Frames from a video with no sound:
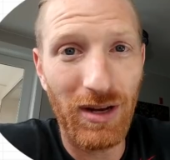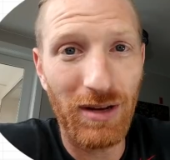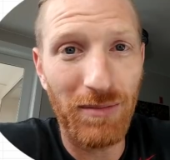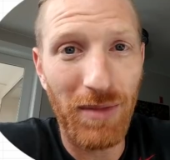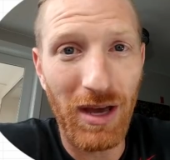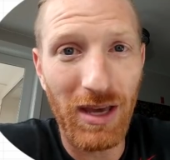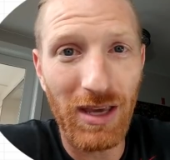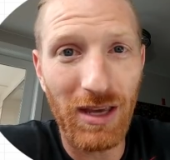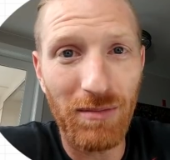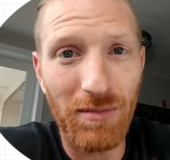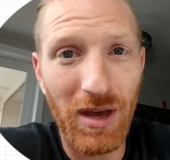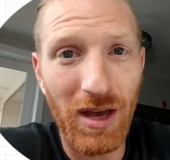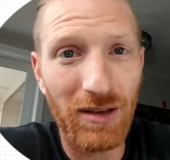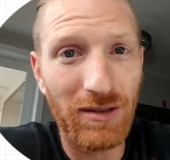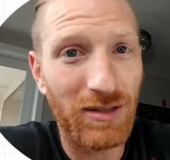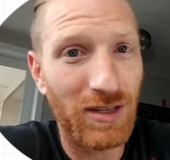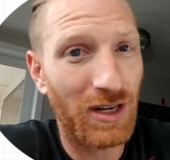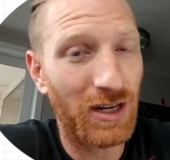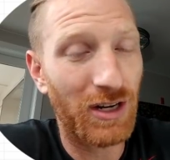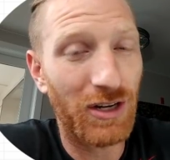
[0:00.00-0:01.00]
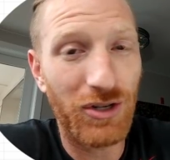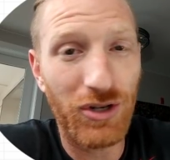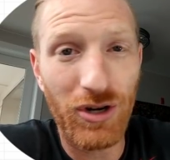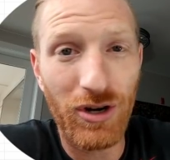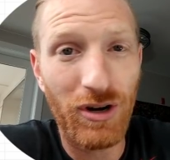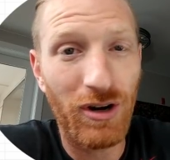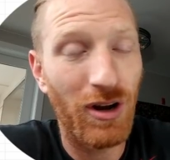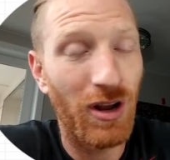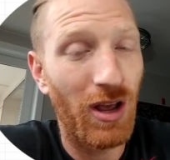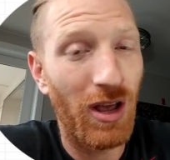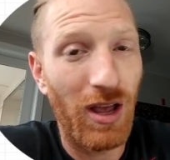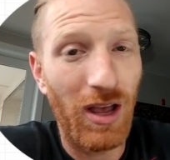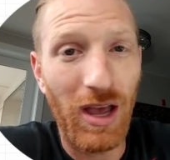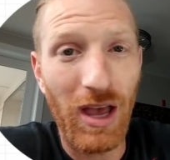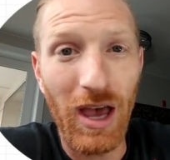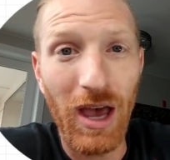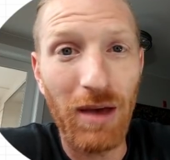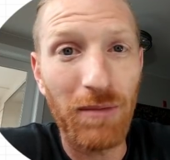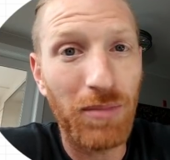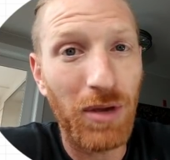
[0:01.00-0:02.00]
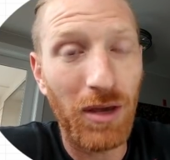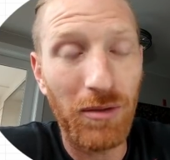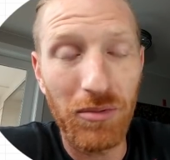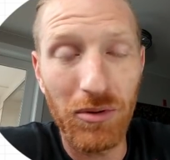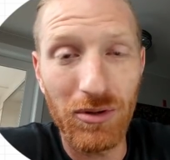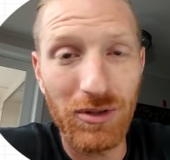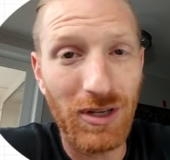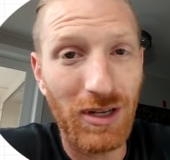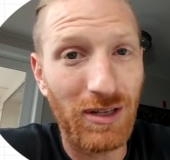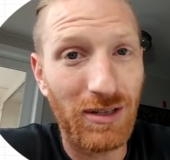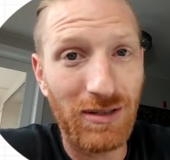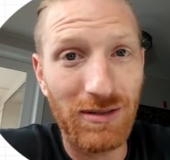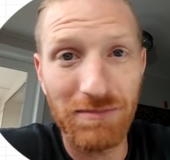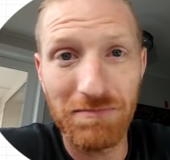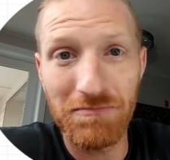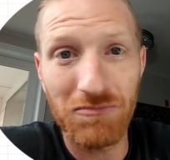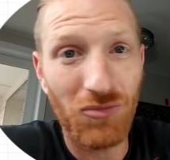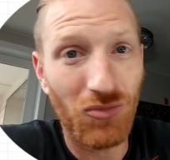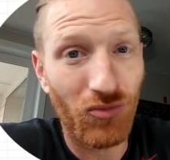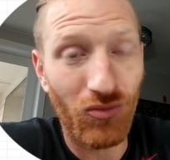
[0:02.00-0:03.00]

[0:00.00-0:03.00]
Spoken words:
it in my email signature, and people just